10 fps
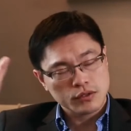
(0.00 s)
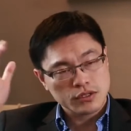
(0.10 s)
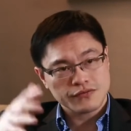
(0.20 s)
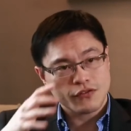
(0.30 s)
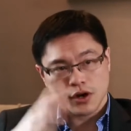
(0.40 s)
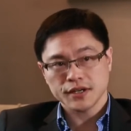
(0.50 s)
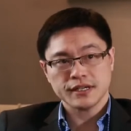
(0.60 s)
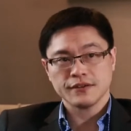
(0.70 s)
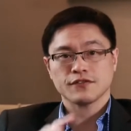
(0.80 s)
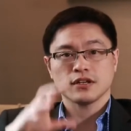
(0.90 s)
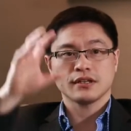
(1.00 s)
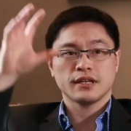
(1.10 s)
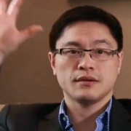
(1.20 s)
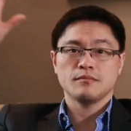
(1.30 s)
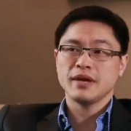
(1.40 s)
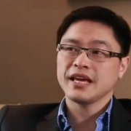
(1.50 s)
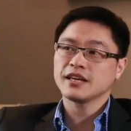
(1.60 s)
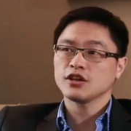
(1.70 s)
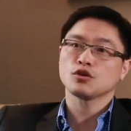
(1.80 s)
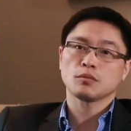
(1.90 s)
which is far different than
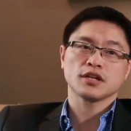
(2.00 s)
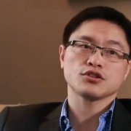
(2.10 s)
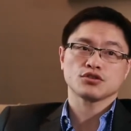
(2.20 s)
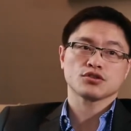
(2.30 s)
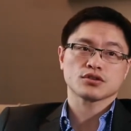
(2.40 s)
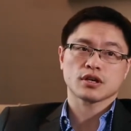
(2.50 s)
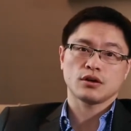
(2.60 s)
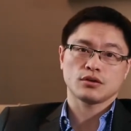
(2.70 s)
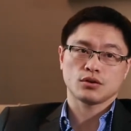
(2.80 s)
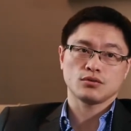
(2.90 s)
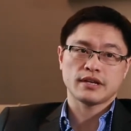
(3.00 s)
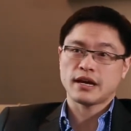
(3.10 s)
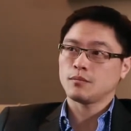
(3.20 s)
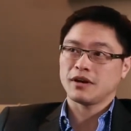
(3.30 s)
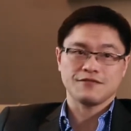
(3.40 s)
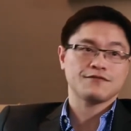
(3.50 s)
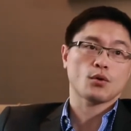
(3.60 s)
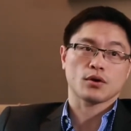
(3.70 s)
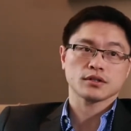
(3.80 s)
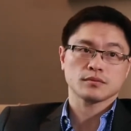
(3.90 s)
making your blood sugars go, go down by
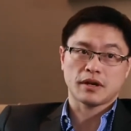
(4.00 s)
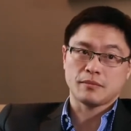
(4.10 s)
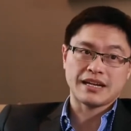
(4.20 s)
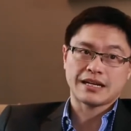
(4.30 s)
force, by